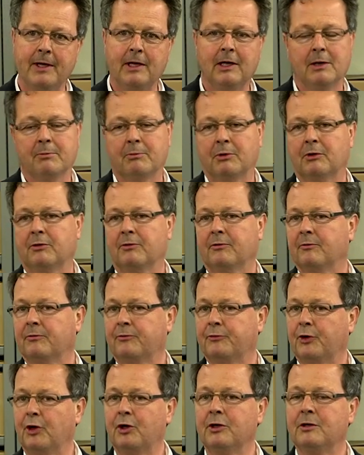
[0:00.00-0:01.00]
But
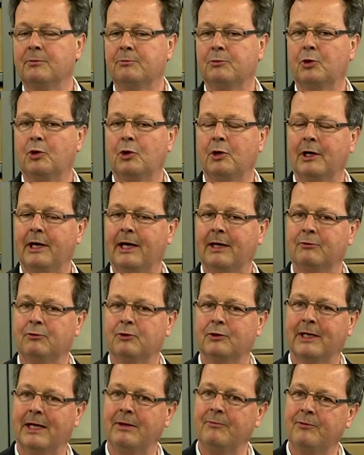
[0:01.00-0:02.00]
furthermore, I would
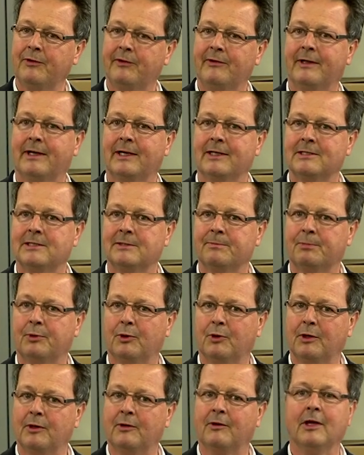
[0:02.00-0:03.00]
emphasize the
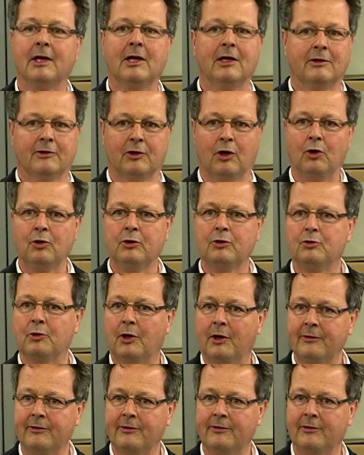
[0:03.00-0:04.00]
point, talk to
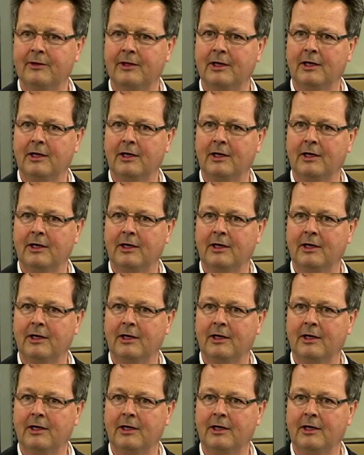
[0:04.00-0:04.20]
us